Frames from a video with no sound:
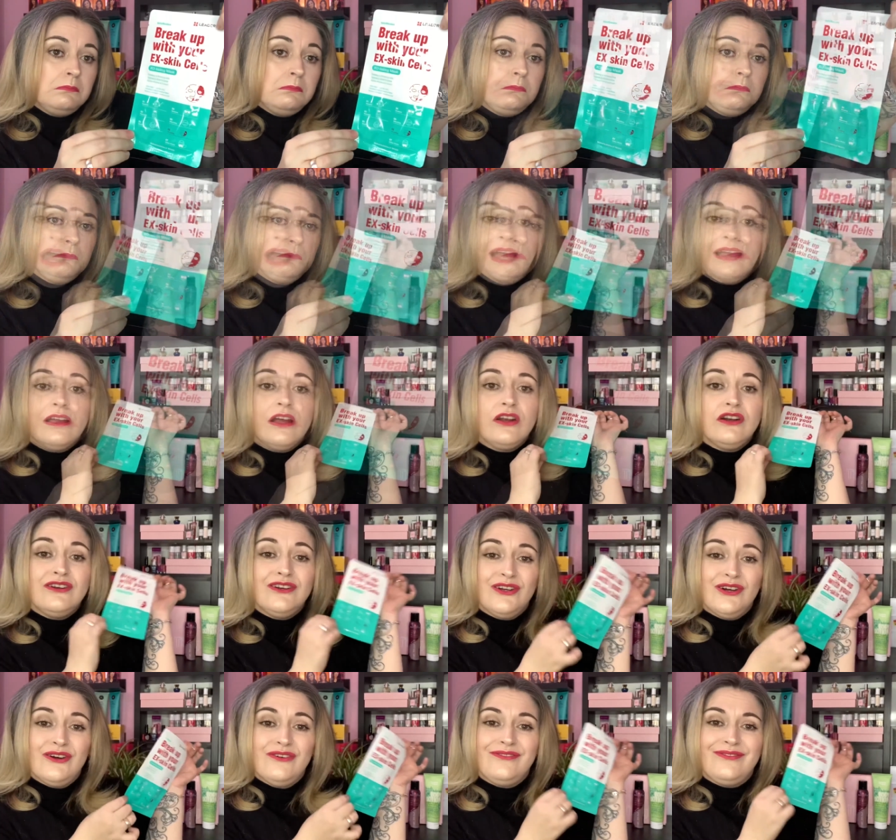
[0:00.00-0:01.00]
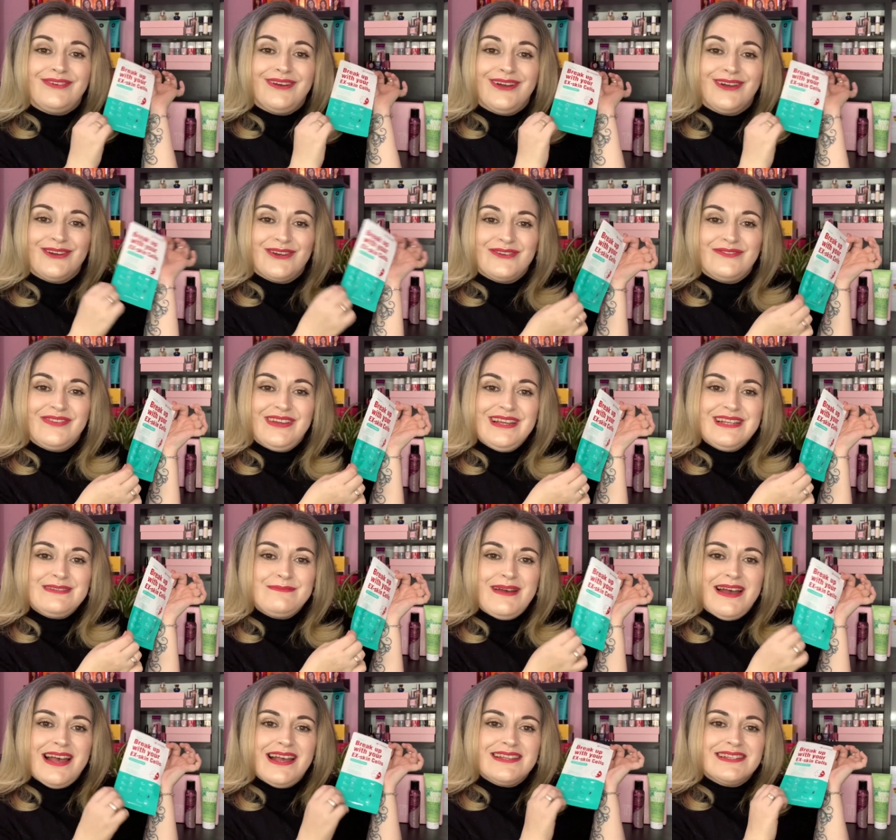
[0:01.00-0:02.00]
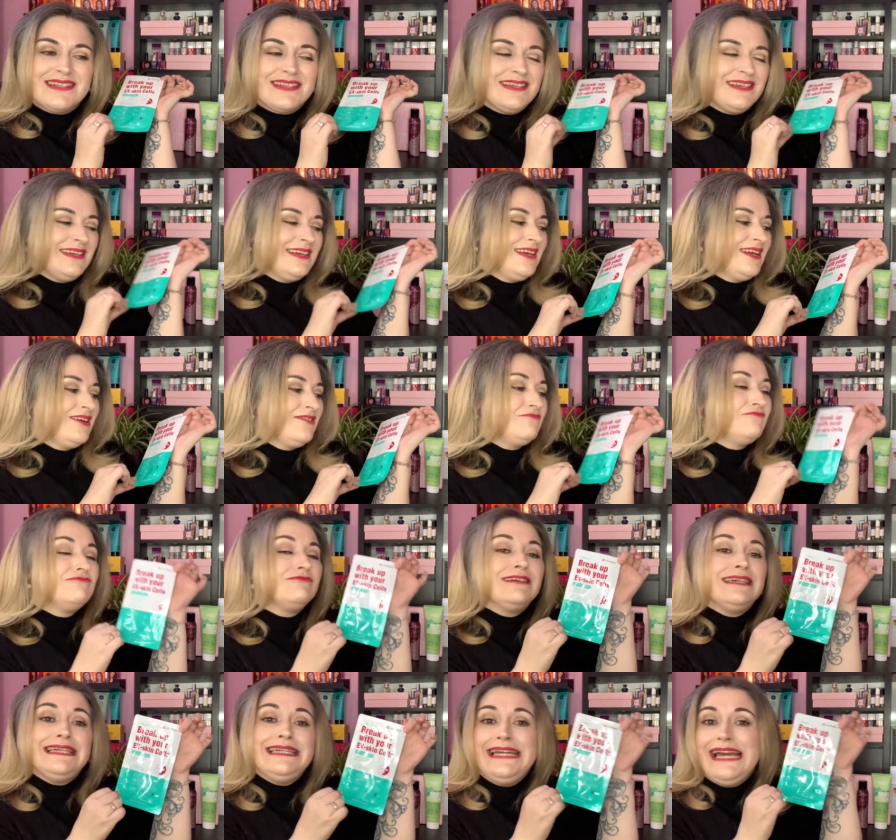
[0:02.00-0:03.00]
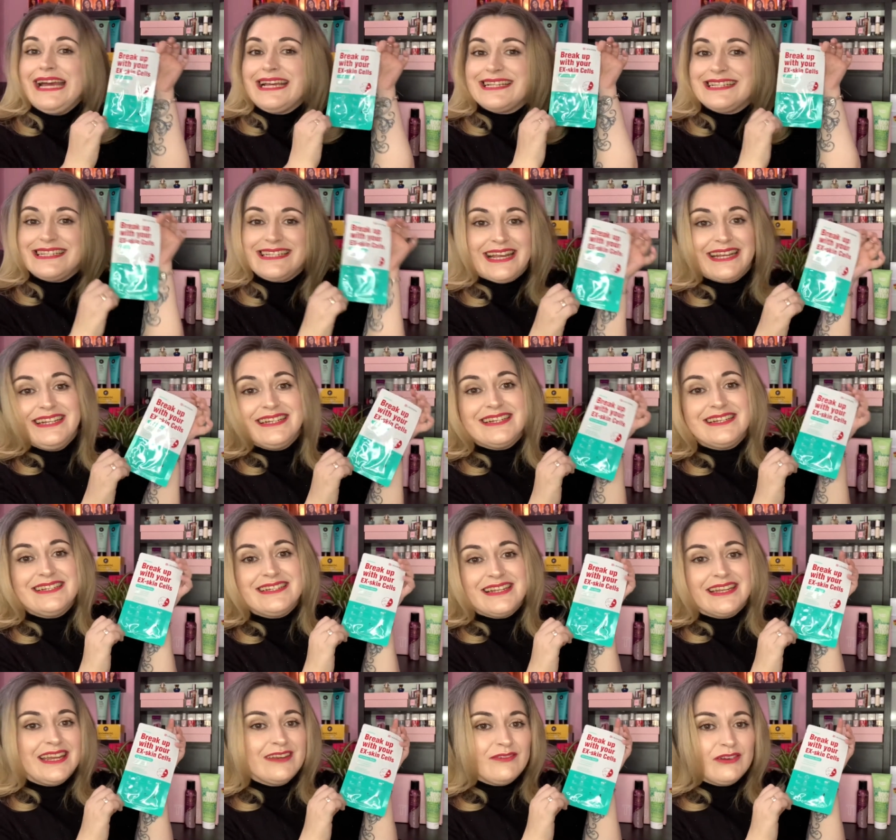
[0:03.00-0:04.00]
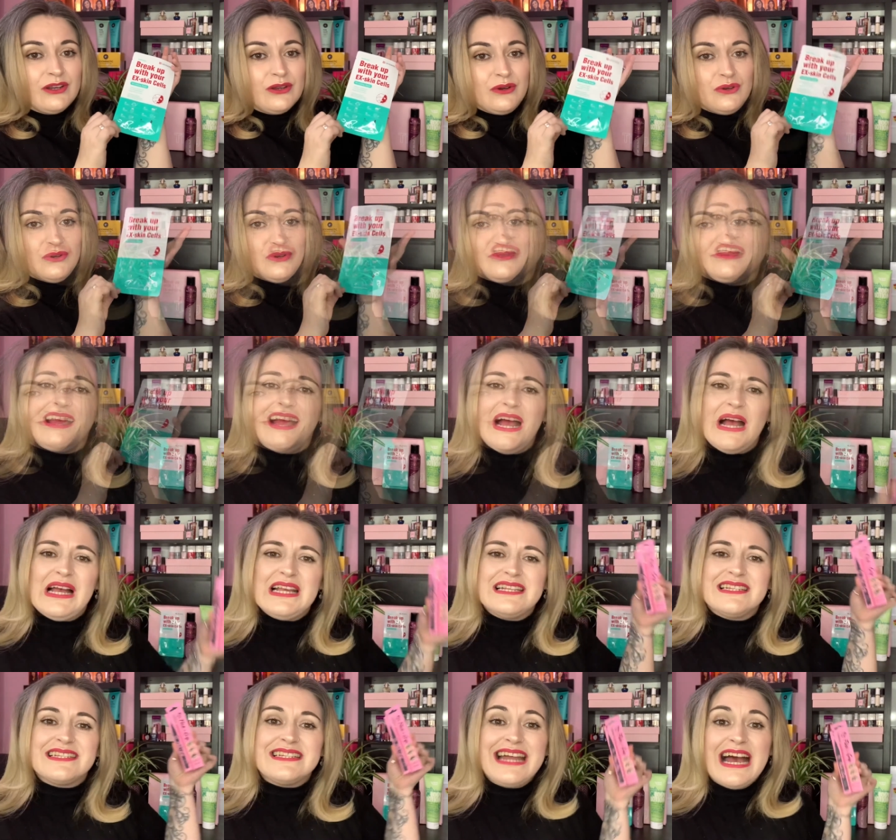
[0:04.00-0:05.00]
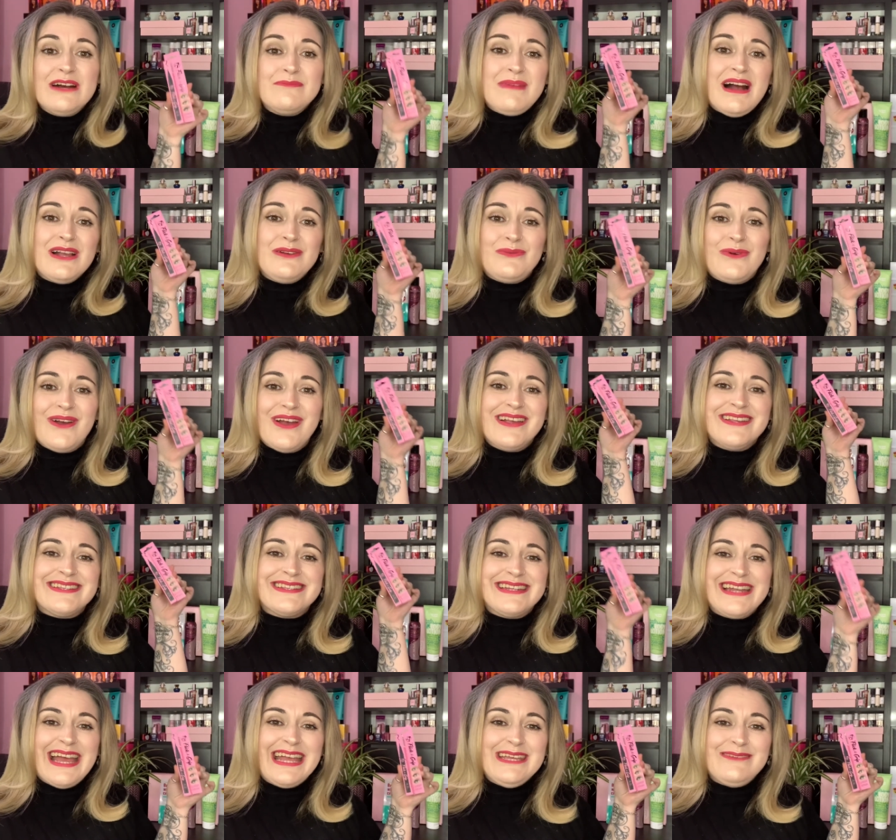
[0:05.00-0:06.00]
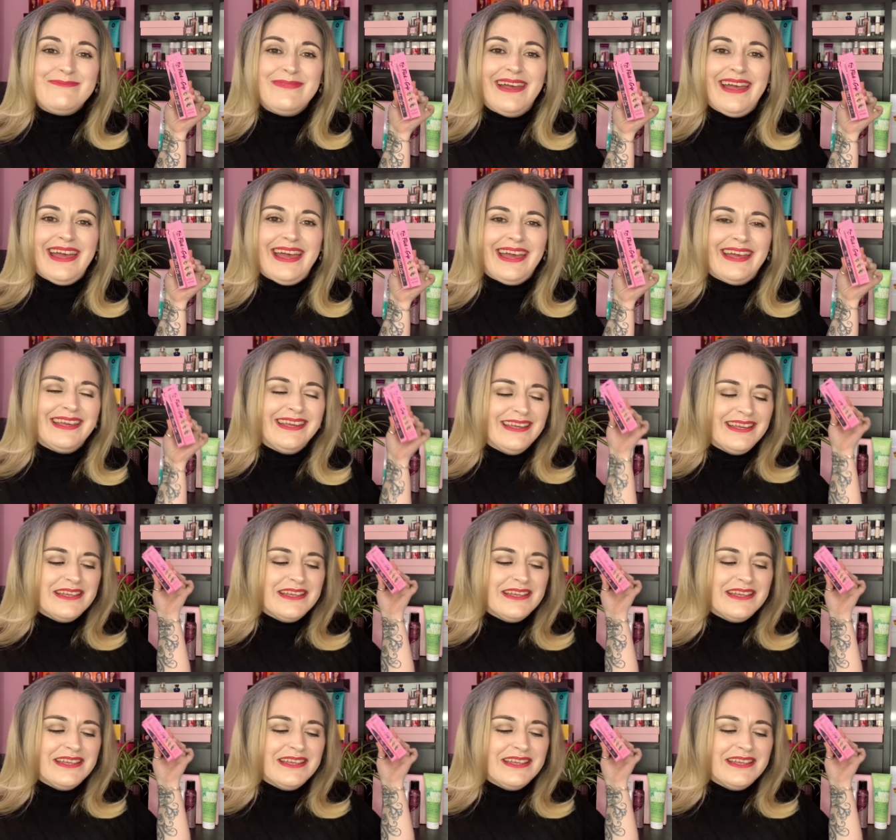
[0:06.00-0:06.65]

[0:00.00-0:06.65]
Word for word: I love a good face mask really excited to give it a go. Hi guys, now my worst nightmare.